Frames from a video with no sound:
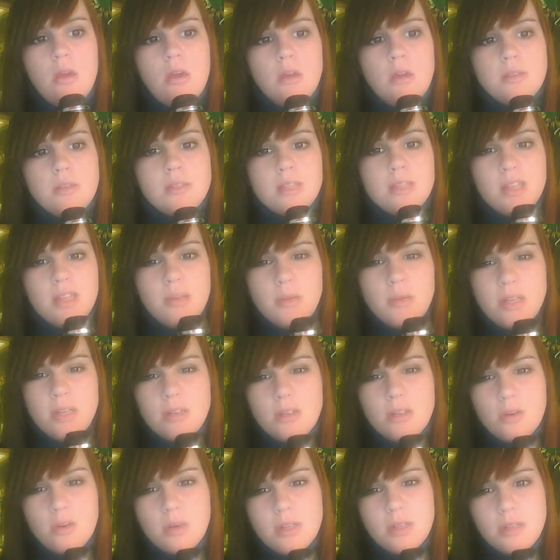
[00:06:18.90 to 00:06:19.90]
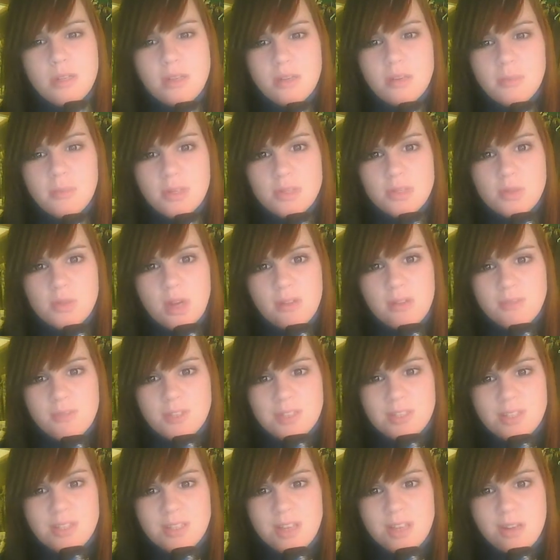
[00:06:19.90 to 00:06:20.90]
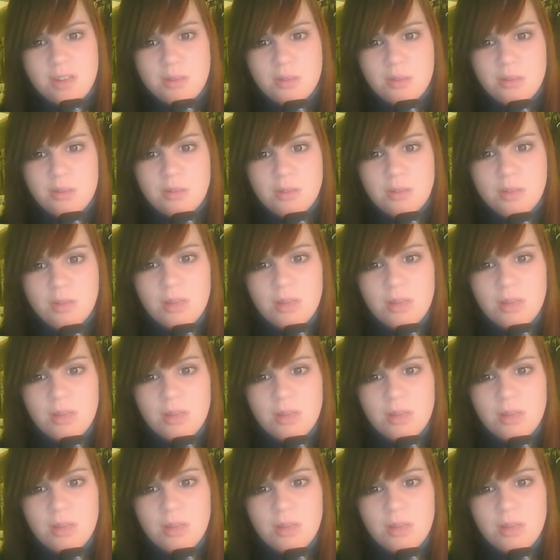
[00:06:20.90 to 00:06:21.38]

Does anybody know anything about driving in Seattle?